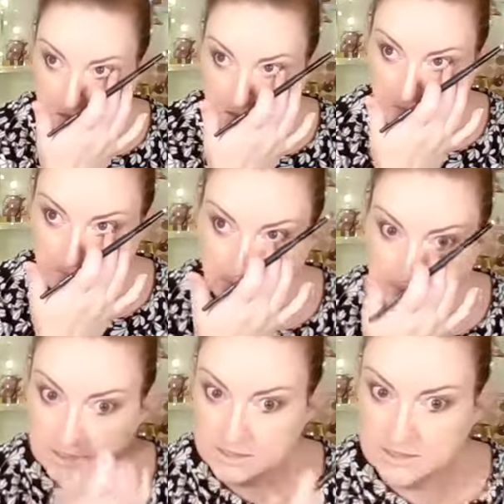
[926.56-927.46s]
am
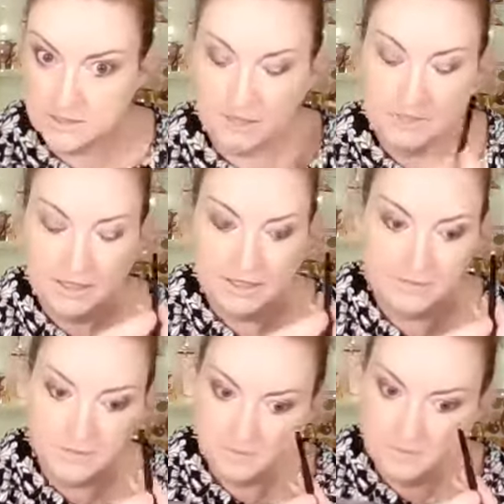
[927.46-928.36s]
hating this eye putty
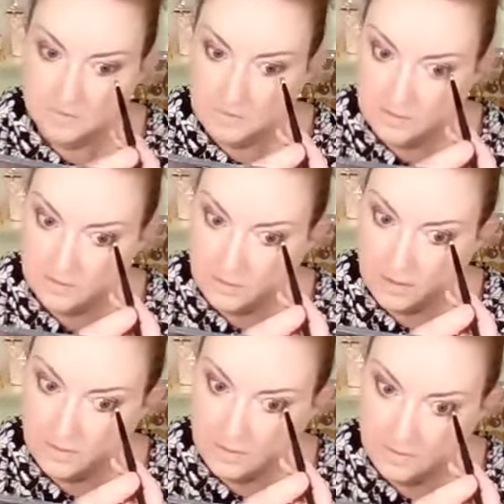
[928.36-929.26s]
primer.